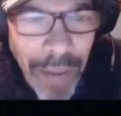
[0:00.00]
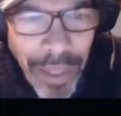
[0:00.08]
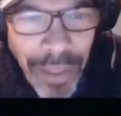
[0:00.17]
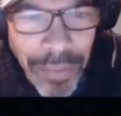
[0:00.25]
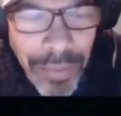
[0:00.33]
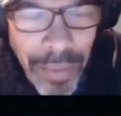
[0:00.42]
when
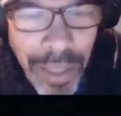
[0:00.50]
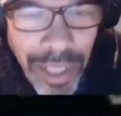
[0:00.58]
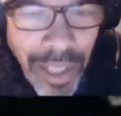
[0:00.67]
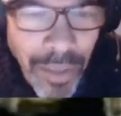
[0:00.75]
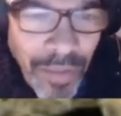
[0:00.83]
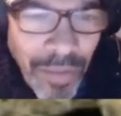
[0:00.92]
you mention
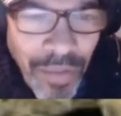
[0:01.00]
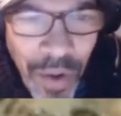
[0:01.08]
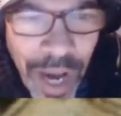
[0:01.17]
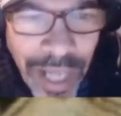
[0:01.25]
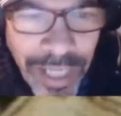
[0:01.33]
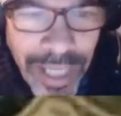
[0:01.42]
the word
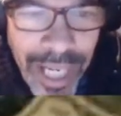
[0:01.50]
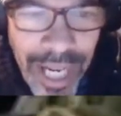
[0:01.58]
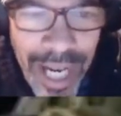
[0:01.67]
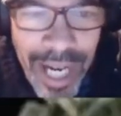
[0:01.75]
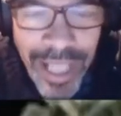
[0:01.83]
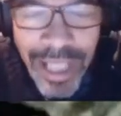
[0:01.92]
forex.
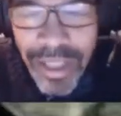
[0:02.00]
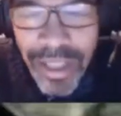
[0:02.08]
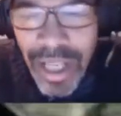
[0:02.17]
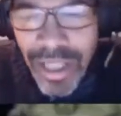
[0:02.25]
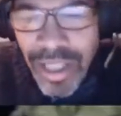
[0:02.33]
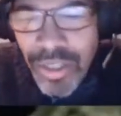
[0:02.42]
It's
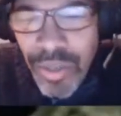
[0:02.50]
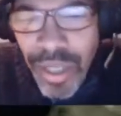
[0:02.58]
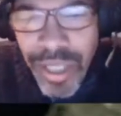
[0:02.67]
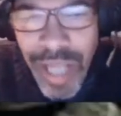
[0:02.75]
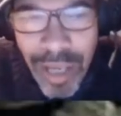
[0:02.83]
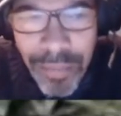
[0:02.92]
$1
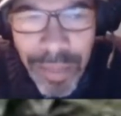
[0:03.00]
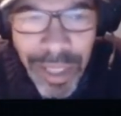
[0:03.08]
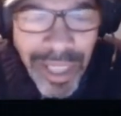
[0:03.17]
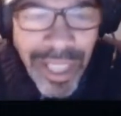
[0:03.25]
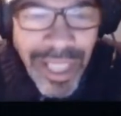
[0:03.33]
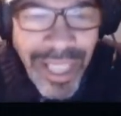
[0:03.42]
trillion
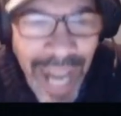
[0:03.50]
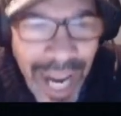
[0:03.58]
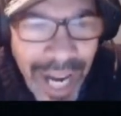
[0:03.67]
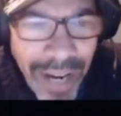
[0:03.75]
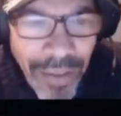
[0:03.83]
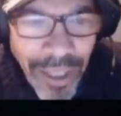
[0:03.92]
business a
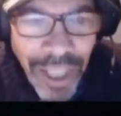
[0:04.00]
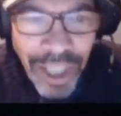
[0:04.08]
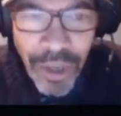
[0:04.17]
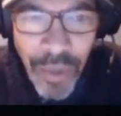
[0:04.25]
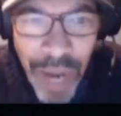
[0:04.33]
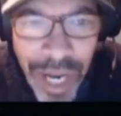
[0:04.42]
day, which is
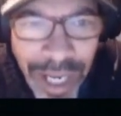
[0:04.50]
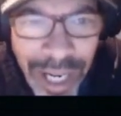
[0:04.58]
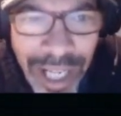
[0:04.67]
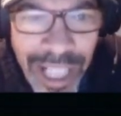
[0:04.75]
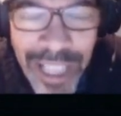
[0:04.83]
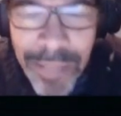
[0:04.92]
great.
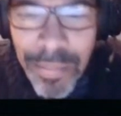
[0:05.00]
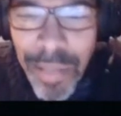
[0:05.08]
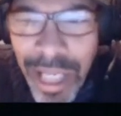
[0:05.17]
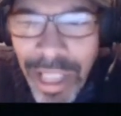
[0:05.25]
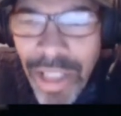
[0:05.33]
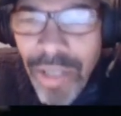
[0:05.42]

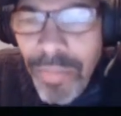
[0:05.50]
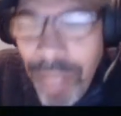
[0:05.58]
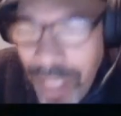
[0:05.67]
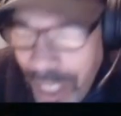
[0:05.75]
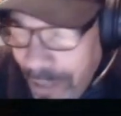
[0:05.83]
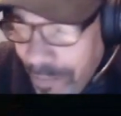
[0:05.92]
Explain to
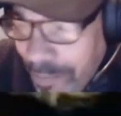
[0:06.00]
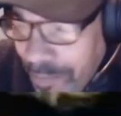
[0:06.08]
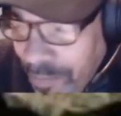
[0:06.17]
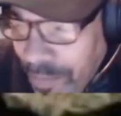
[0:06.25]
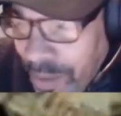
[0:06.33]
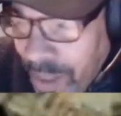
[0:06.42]
me
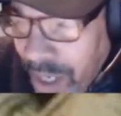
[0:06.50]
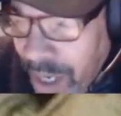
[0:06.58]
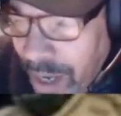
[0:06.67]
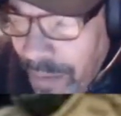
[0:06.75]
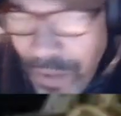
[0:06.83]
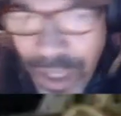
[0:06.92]

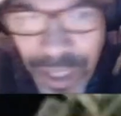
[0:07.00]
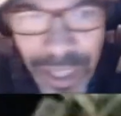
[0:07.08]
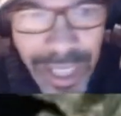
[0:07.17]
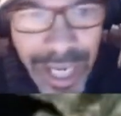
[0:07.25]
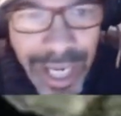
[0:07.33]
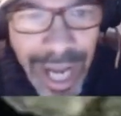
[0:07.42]
if you
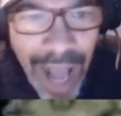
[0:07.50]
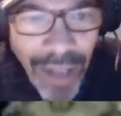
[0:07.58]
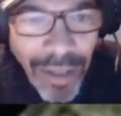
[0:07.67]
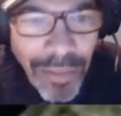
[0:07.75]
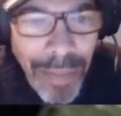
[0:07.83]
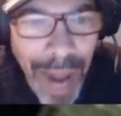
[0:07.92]
understand how
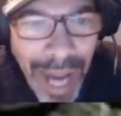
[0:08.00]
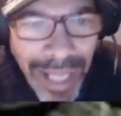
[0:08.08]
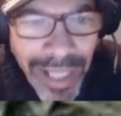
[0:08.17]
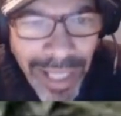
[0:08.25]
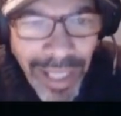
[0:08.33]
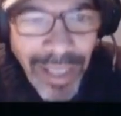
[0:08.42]
the bank
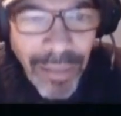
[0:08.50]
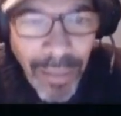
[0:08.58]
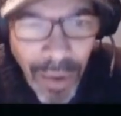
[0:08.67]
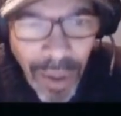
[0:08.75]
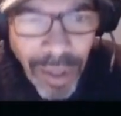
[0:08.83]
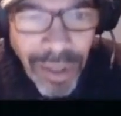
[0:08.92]
system
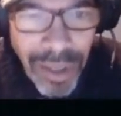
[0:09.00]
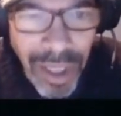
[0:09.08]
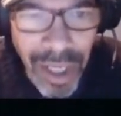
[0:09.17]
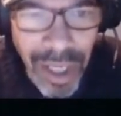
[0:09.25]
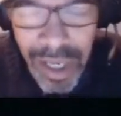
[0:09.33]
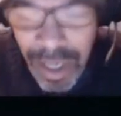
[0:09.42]
works,
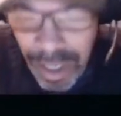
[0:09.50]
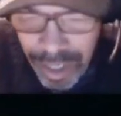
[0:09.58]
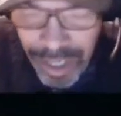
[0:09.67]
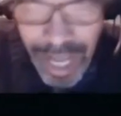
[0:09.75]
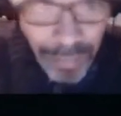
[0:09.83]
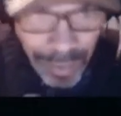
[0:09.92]
because
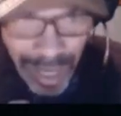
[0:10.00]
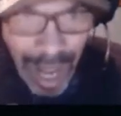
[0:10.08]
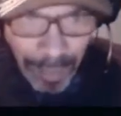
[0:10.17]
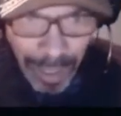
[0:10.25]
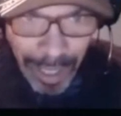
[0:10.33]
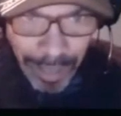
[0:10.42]
that's what got
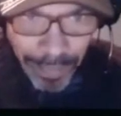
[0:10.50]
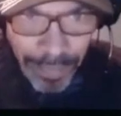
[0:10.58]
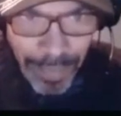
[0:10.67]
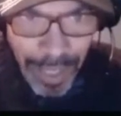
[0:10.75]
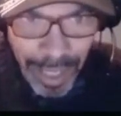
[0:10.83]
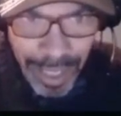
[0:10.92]
me
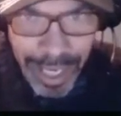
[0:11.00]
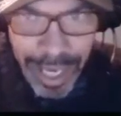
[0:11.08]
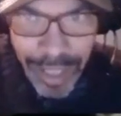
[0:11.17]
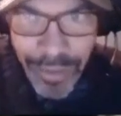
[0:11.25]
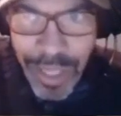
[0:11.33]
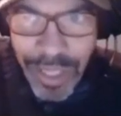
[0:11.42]
interested